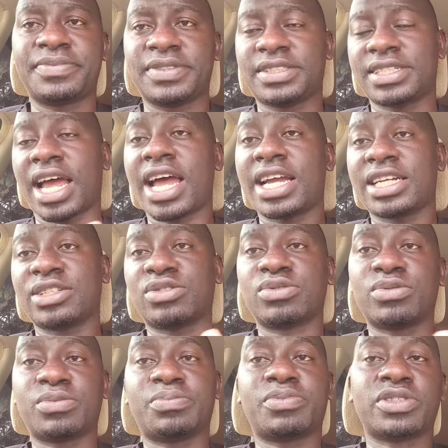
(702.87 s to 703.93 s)
trying
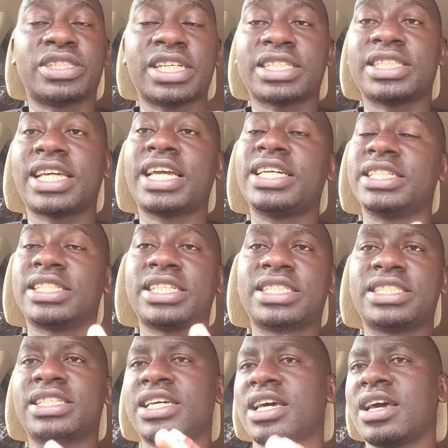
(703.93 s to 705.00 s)
to protect their
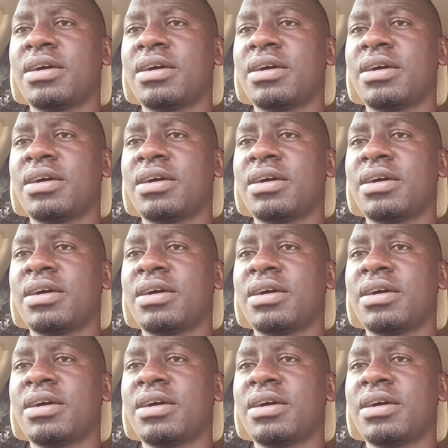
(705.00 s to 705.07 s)
interests,